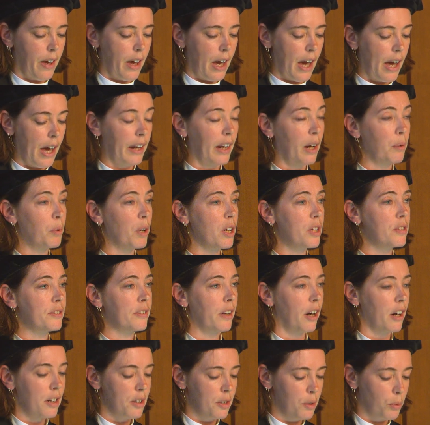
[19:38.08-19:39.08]
And I want to
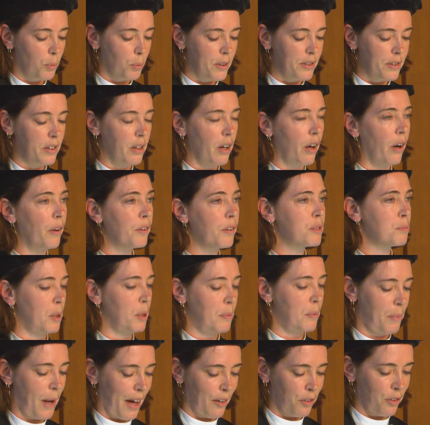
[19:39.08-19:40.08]
start with the
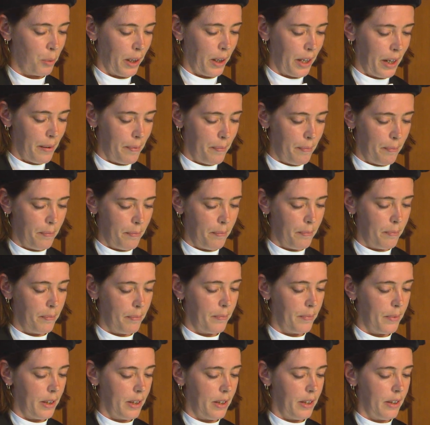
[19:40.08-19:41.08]
ultimate pathway,
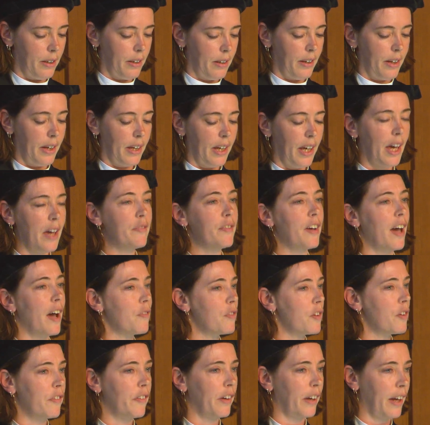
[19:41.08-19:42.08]
if
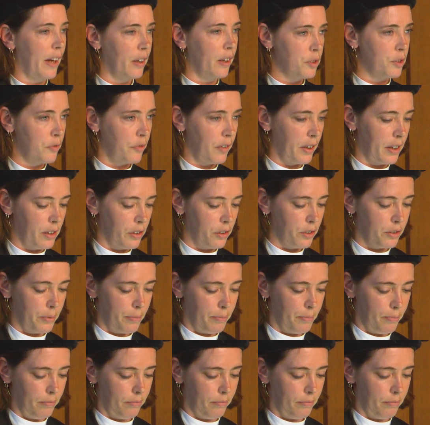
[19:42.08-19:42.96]
everything else fails.